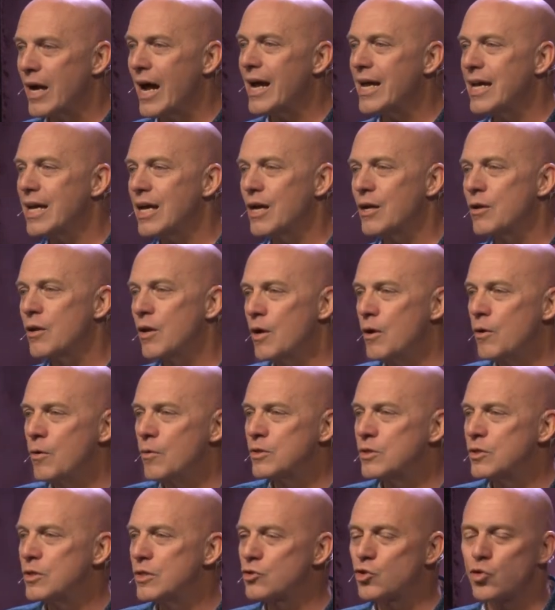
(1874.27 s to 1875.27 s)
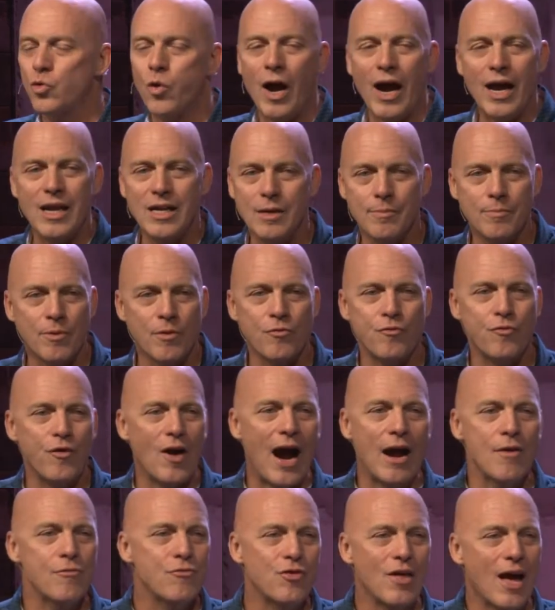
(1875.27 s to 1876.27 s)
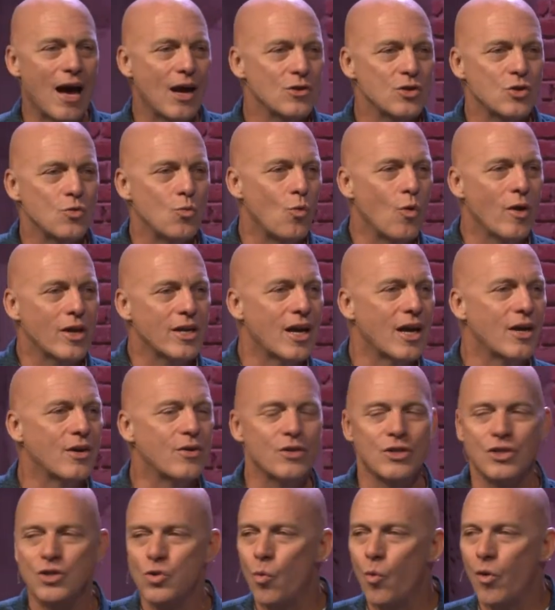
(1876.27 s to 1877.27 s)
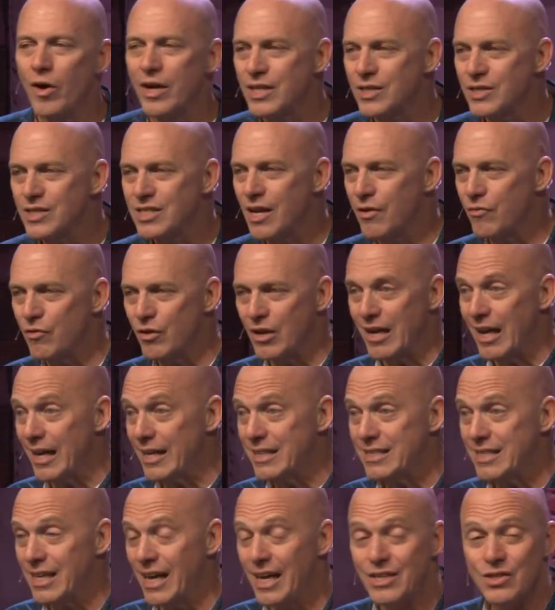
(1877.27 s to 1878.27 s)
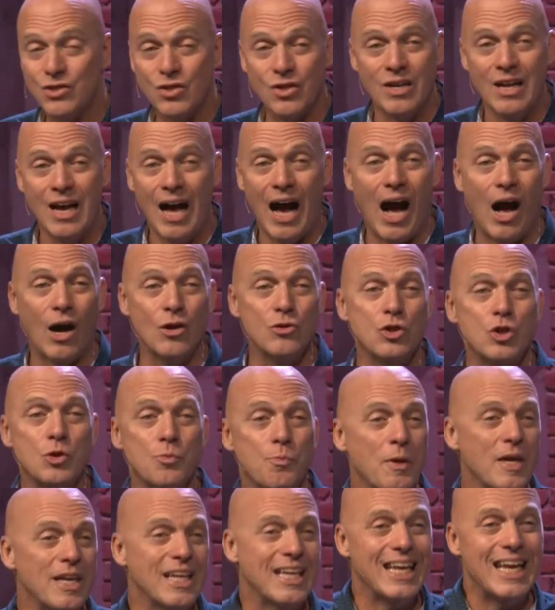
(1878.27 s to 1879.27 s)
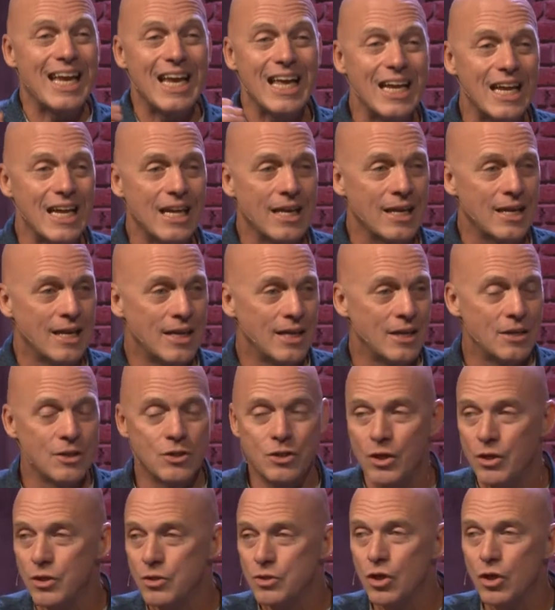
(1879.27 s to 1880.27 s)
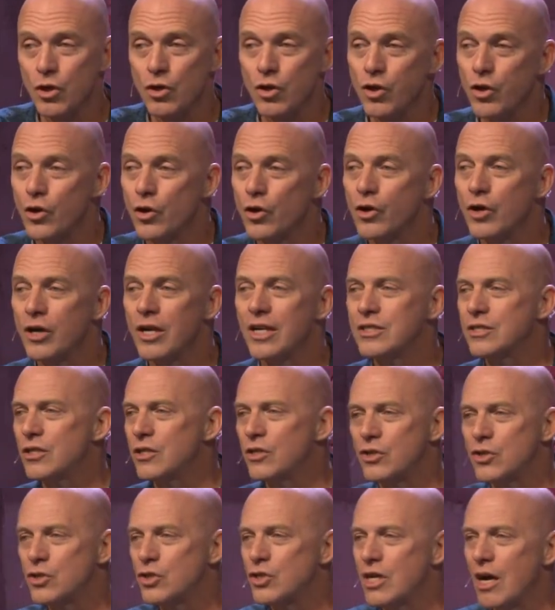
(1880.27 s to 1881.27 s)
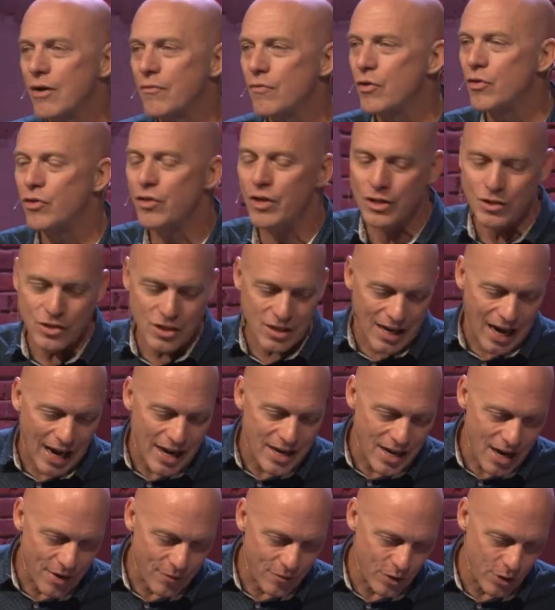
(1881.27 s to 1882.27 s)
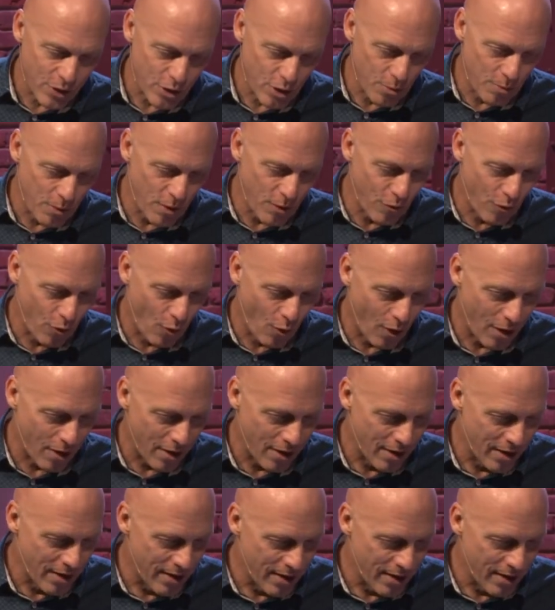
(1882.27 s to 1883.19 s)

I hit try number 5,127 like Dyson, I'll just beginning to learn and to discover things that I never knew before.